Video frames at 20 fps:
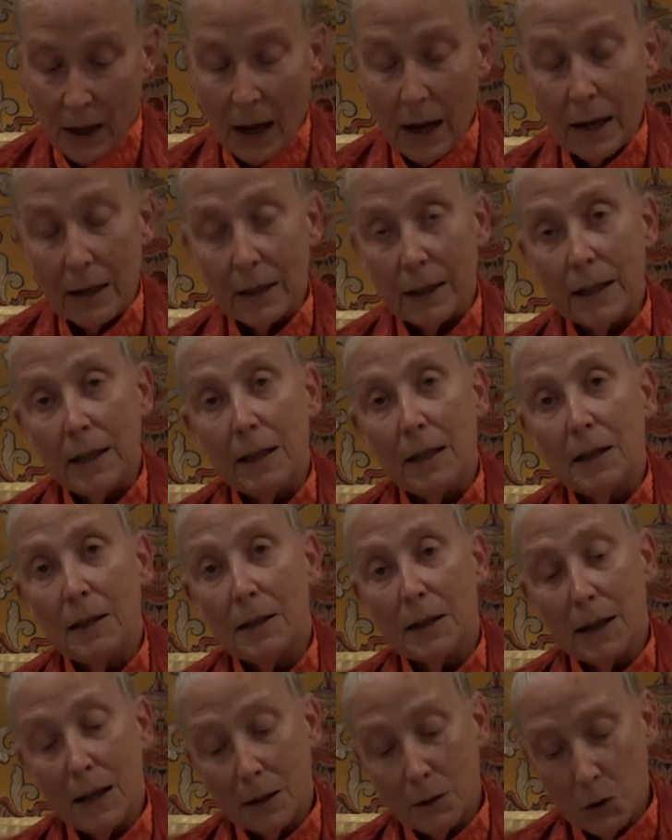I leaned
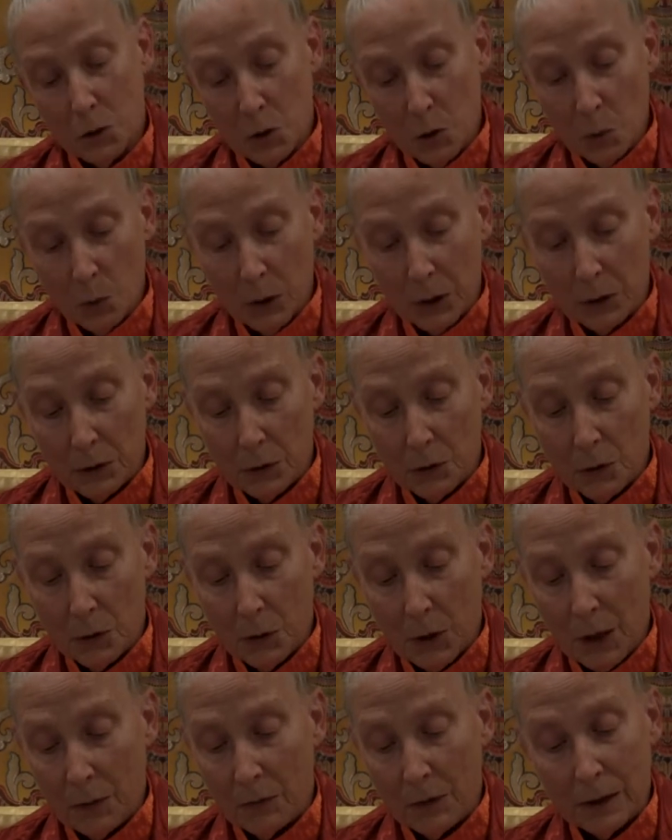against the window,
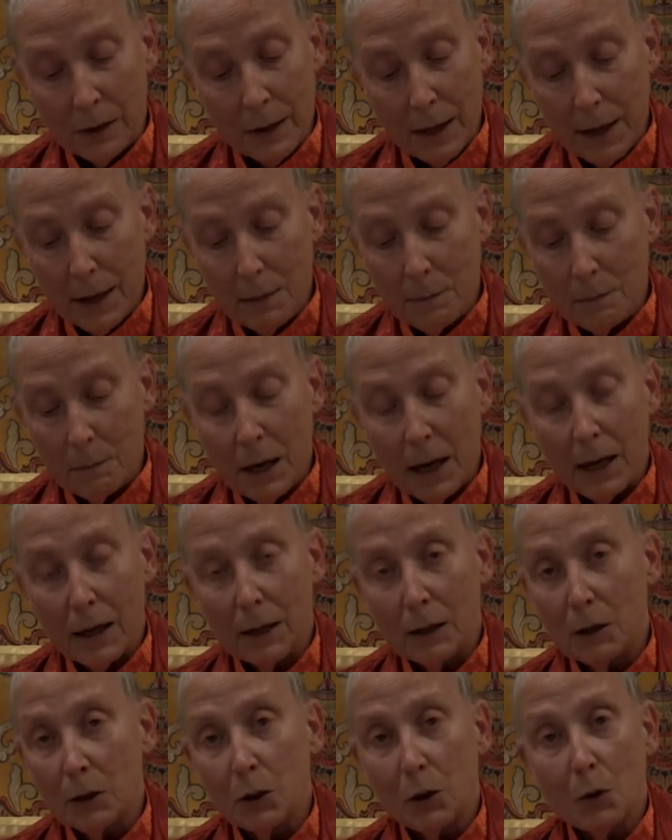and the lame
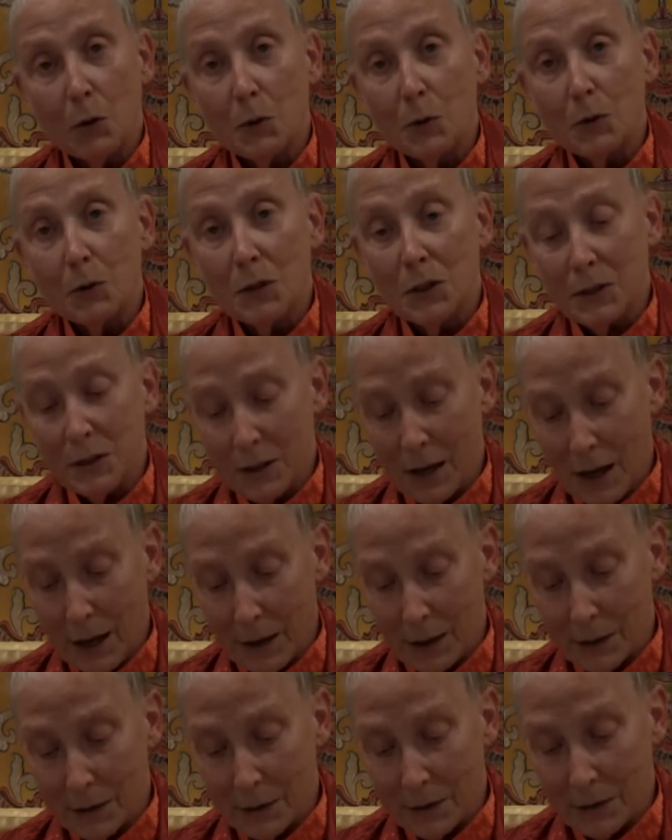man closed his
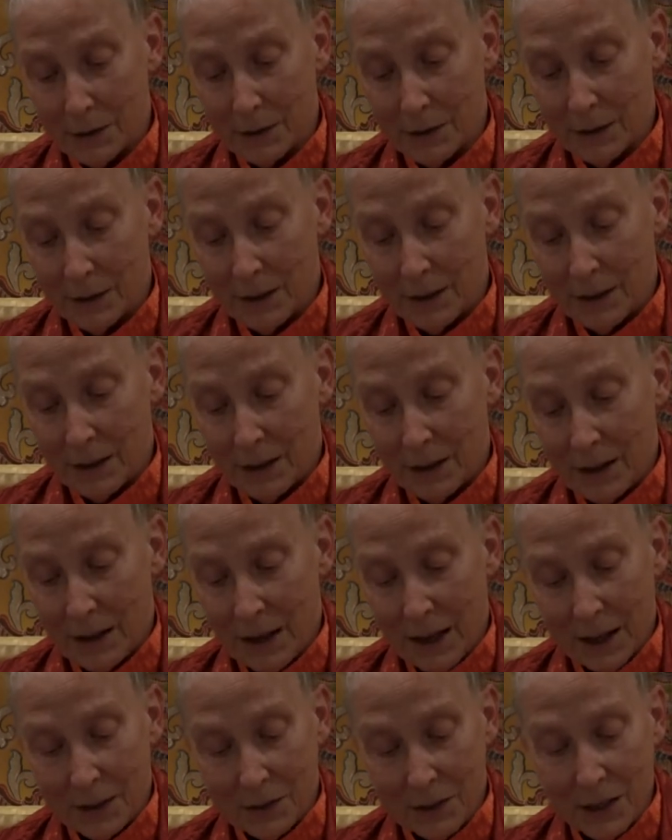eyes,
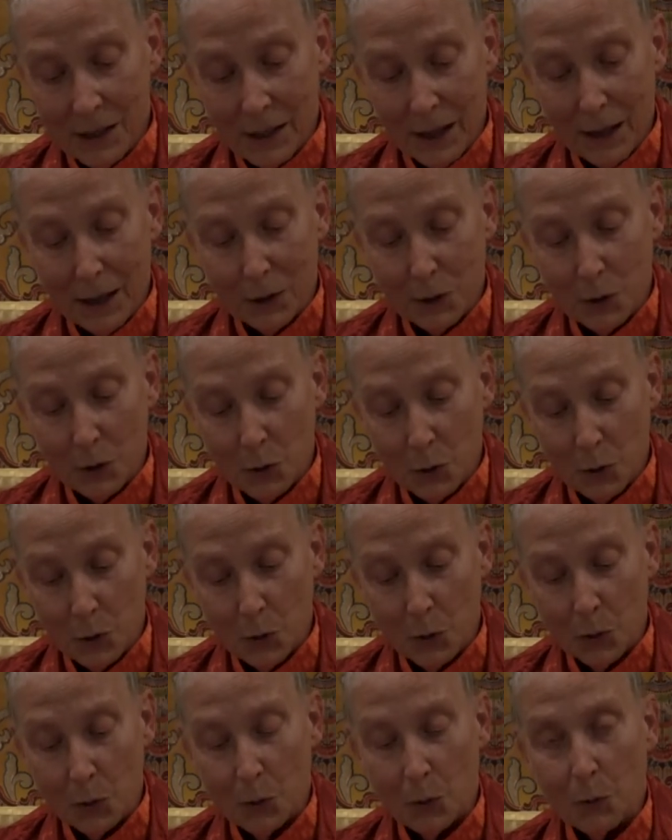as he liked to
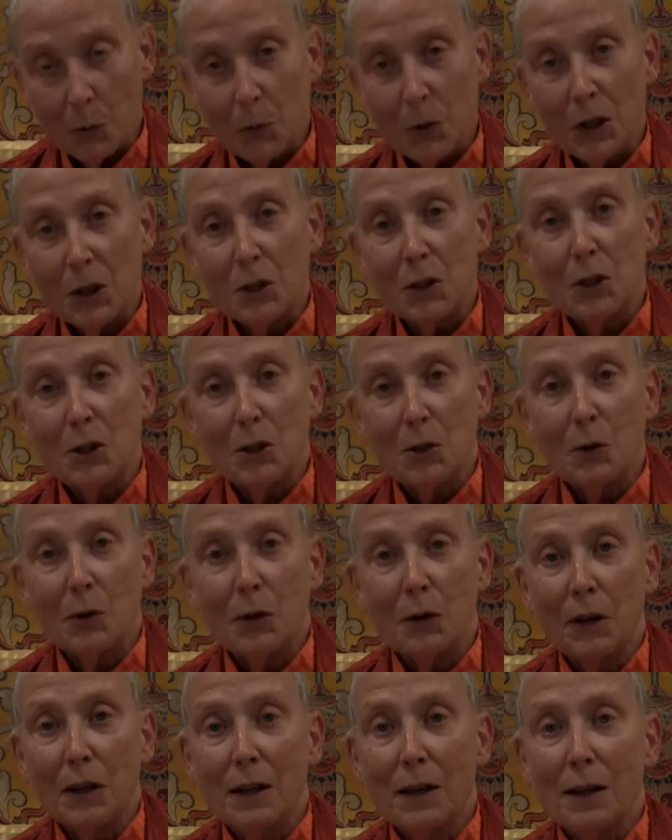do when a
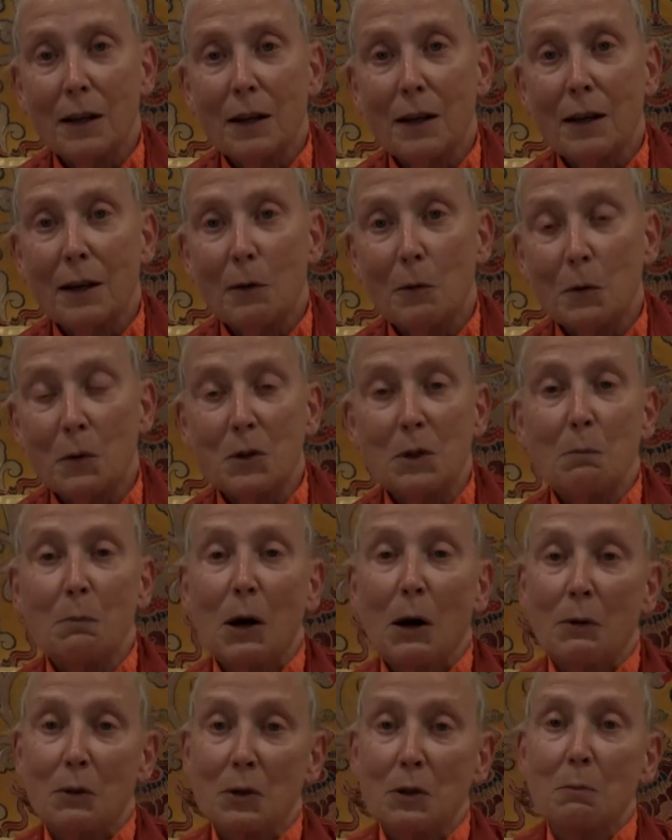story was
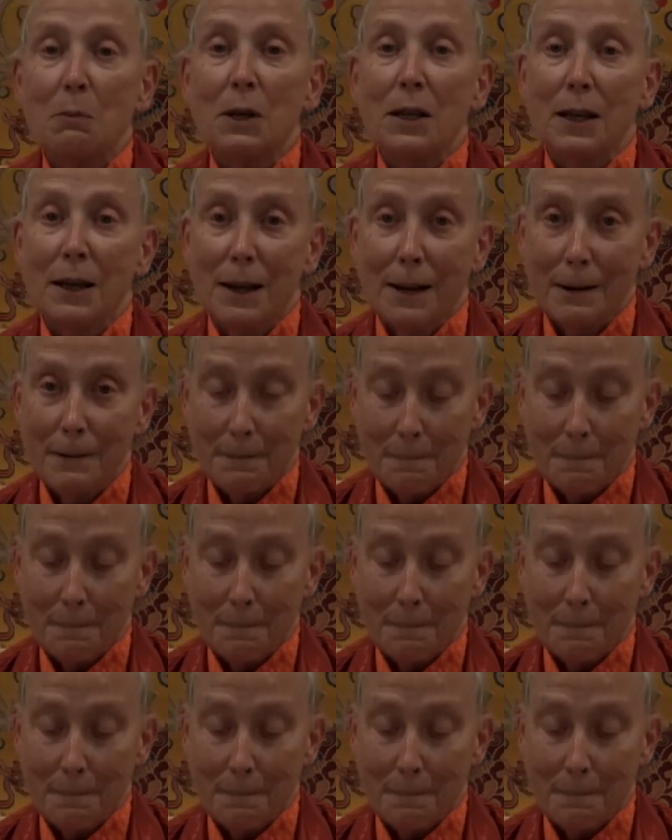about to begin.